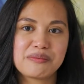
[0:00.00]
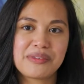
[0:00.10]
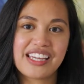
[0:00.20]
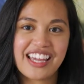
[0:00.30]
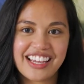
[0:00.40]

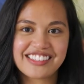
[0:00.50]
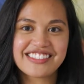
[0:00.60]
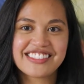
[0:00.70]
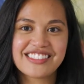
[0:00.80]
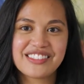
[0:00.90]
my
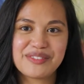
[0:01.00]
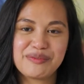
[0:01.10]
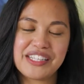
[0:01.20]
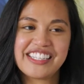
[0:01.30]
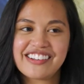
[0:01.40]
age,
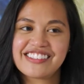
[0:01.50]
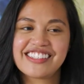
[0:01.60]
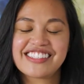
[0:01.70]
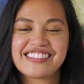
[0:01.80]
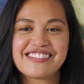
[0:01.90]
being
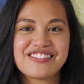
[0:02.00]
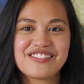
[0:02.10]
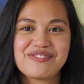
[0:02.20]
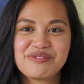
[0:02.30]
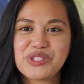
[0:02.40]
young
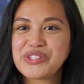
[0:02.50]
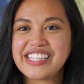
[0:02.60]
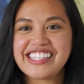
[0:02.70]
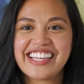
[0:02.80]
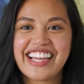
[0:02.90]
and
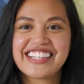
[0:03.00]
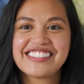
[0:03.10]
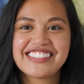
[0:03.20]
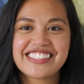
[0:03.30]
newly engaged.